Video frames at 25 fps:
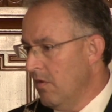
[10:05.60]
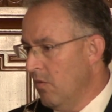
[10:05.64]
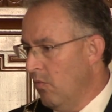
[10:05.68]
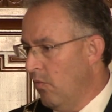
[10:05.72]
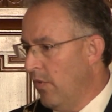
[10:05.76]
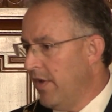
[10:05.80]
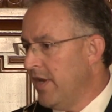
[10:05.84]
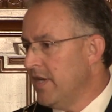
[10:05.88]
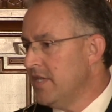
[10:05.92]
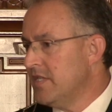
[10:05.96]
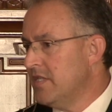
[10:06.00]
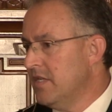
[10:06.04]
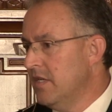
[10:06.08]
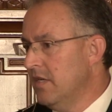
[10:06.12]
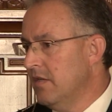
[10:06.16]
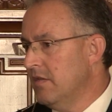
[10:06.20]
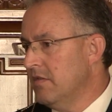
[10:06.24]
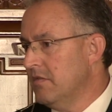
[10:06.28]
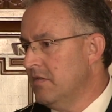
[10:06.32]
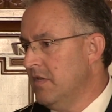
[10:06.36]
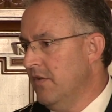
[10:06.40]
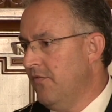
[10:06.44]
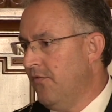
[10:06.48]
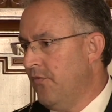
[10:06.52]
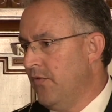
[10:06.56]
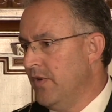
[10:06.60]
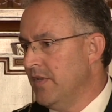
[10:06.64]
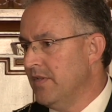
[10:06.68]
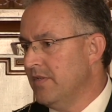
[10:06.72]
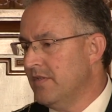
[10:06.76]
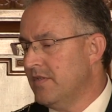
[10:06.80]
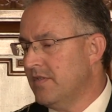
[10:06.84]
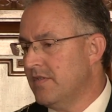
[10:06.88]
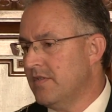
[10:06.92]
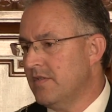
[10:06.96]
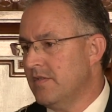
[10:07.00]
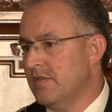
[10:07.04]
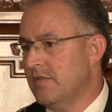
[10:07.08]
What is the
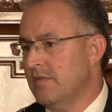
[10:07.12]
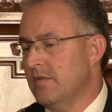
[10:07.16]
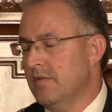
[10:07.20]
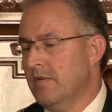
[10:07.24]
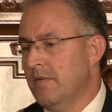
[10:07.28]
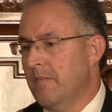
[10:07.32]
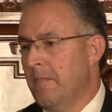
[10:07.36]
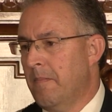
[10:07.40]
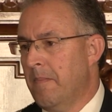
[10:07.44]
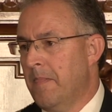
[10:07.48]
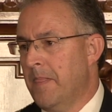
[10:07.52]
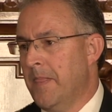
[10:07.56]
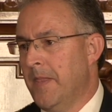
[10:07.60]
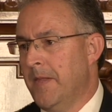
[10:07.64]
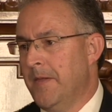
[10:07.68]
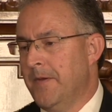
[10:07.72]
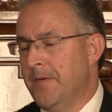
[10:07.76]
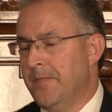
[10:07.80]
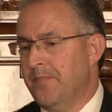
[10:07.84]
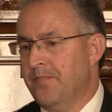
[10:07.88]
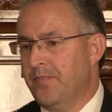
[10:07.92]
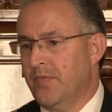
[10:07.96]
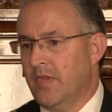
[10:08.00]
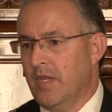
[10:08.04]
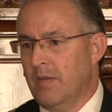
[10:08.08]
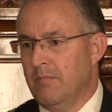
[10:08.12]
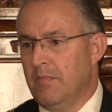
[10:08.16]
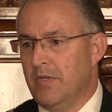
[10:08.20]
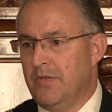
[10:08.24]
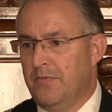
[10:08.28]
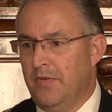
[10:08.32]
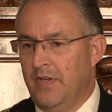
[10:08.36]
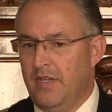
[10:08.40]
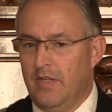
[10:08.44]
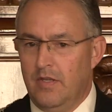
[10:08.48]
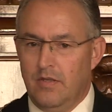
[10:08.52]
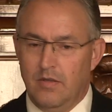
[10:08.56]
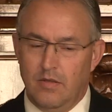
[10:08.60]
difference
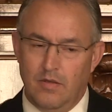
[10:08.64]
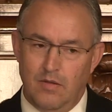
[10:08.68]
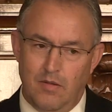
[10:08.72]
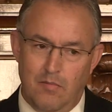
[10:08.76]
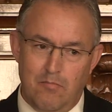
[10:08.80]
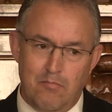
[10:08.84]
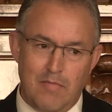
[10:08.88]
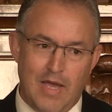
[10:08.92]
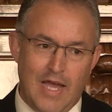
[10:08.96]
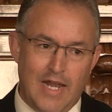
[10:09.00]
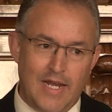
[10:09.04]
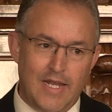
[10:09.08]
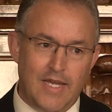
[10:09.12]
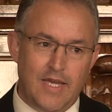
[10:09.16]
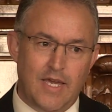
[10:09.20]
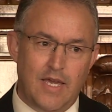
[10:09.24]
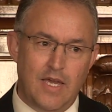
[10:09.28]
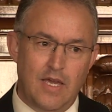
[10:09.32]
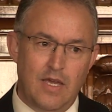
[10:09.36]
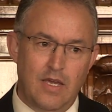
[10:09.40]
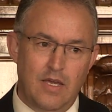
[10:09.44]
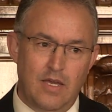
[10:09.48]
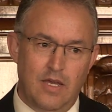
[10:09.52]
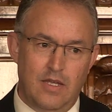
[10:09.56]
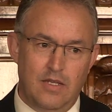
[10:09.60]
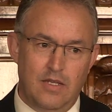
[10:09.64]
between Maliki